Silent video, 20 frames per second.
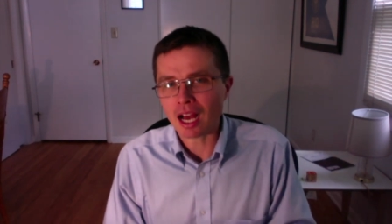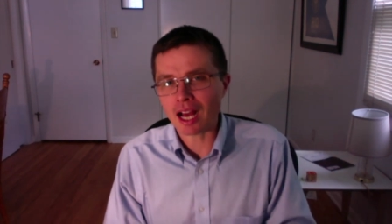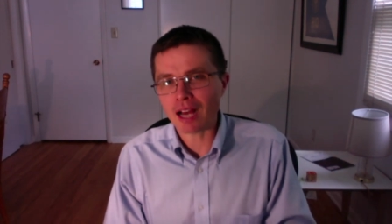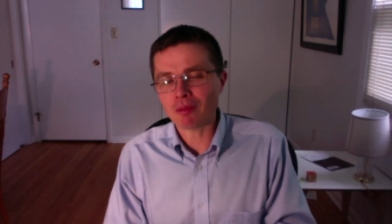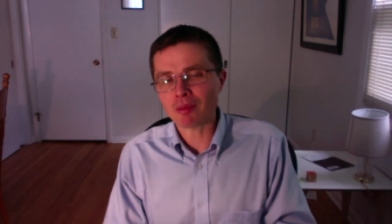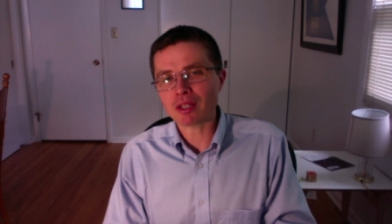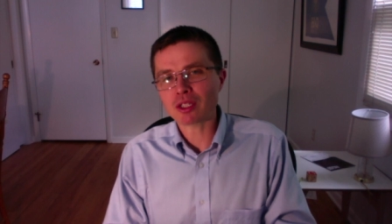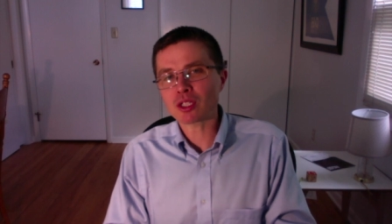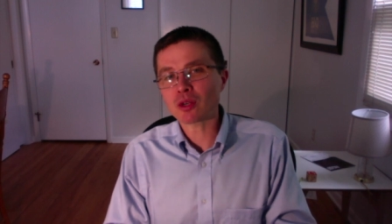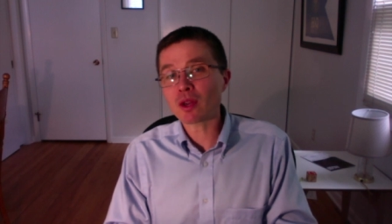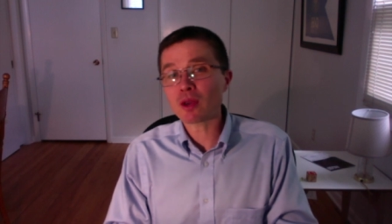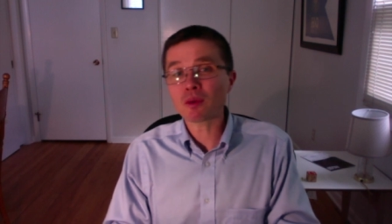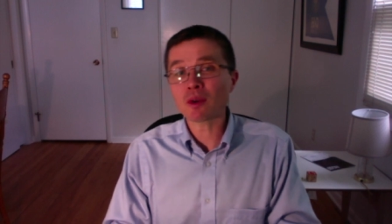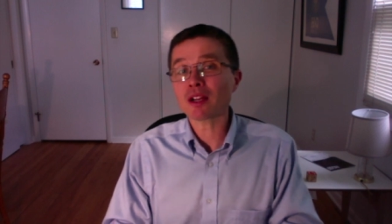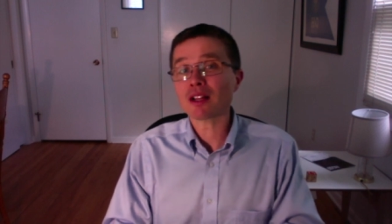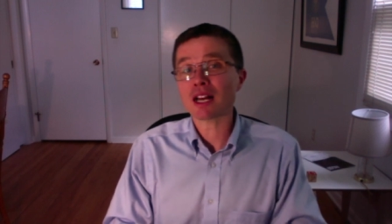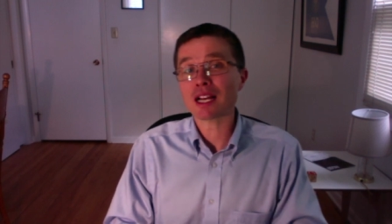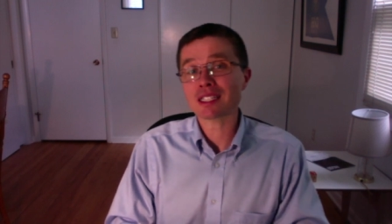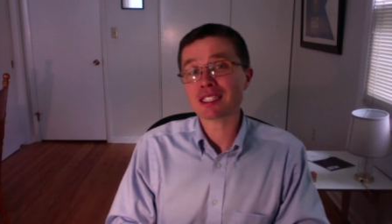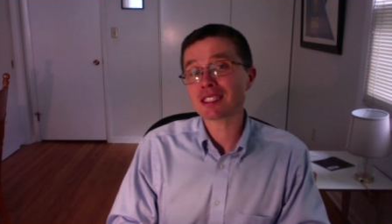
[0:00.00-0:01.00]
And so he
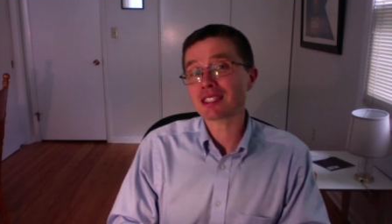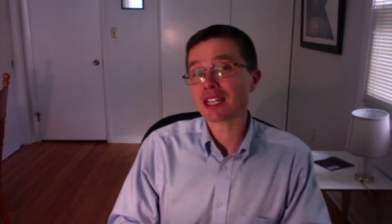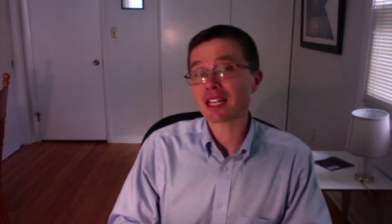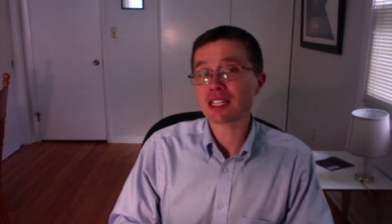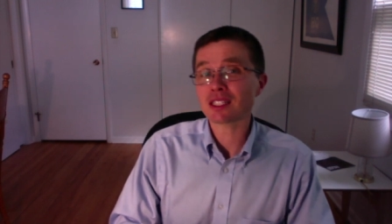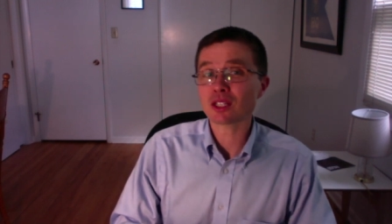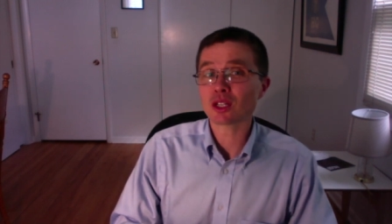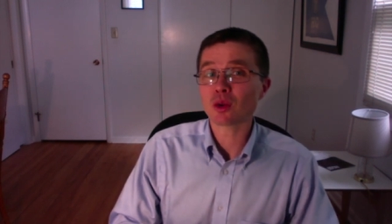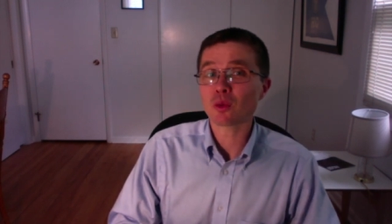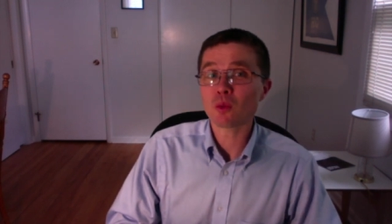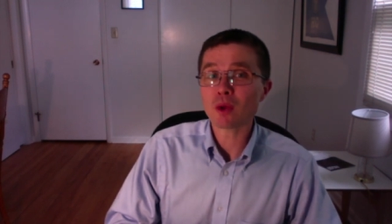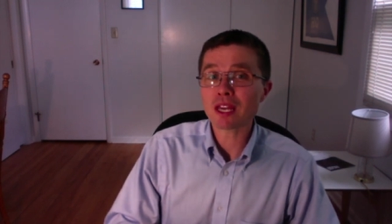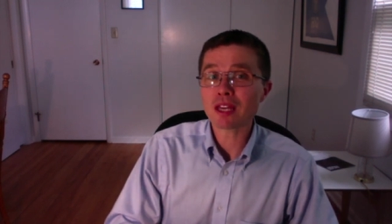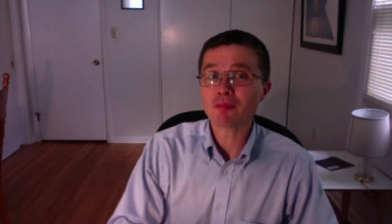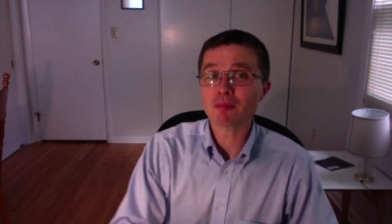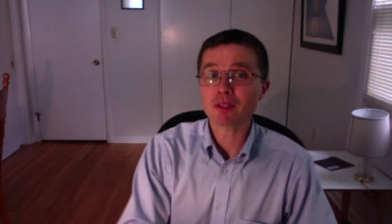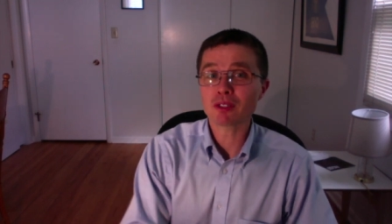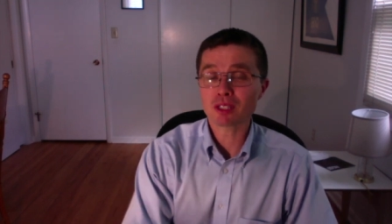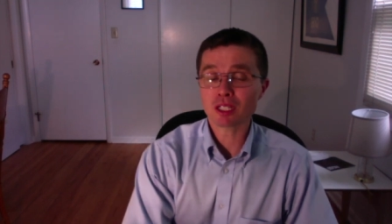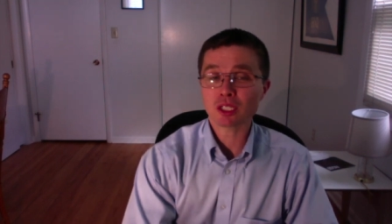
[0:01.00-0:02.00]
realizes that he's in a
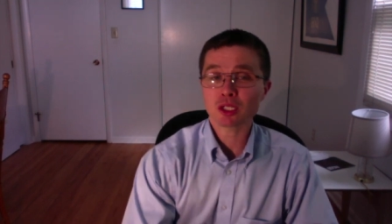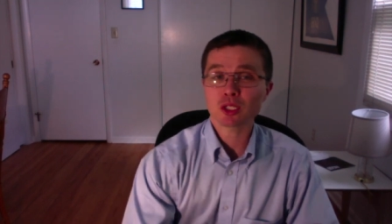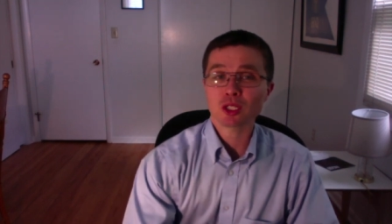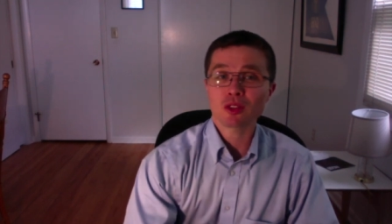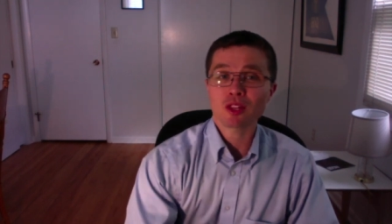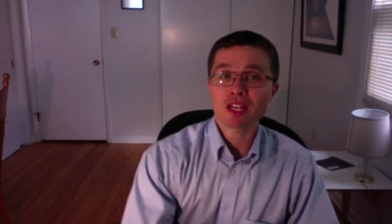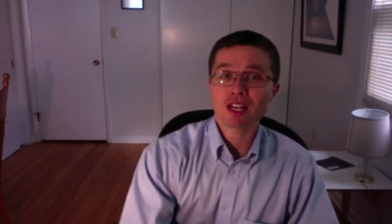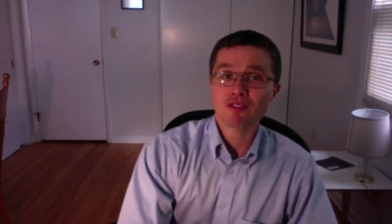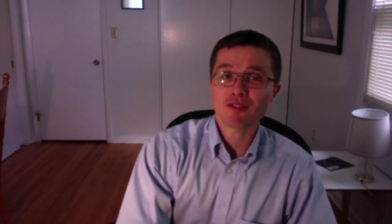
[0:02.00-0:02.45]
weak position.